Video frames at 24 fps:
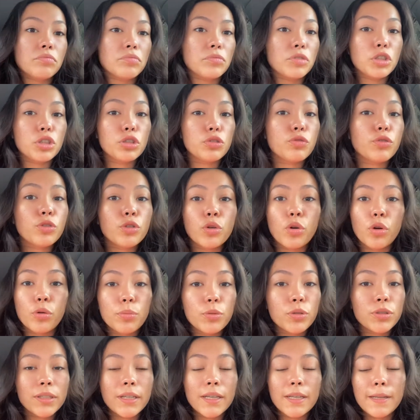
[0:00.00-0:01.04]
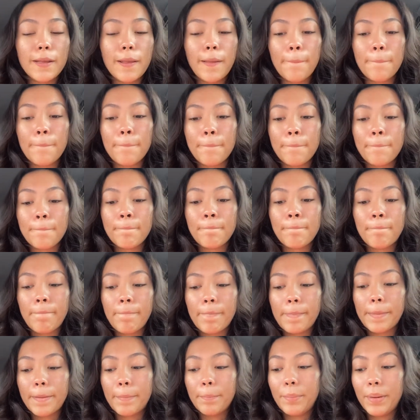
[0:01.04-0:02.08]
just for normal skin.
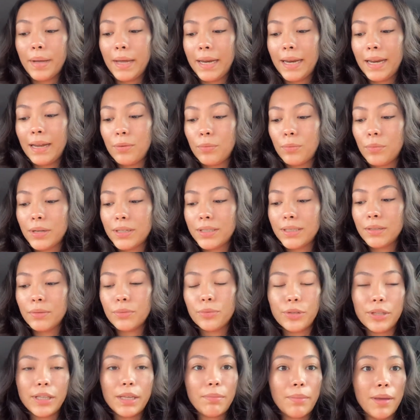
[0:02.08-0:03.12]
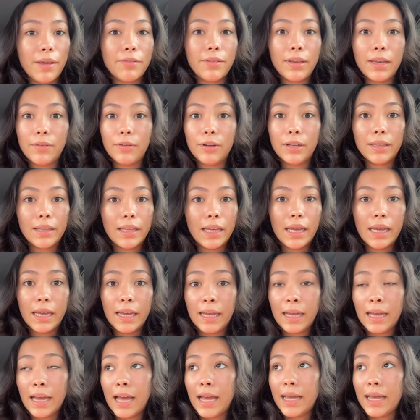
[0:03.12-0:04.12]
But it wasn't really my favorite thing.